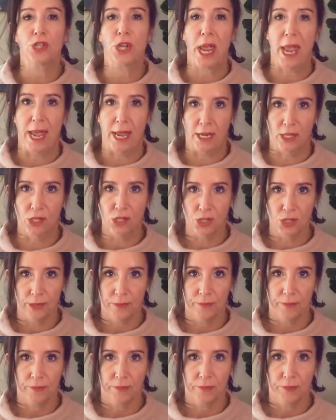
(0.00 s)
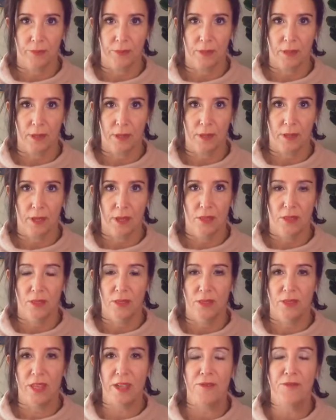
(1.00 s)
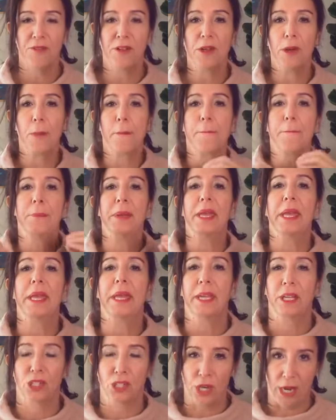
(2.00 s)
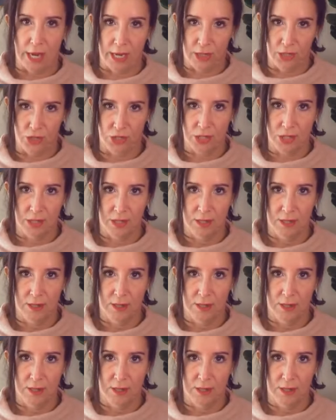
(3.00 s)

change, they fear being changed.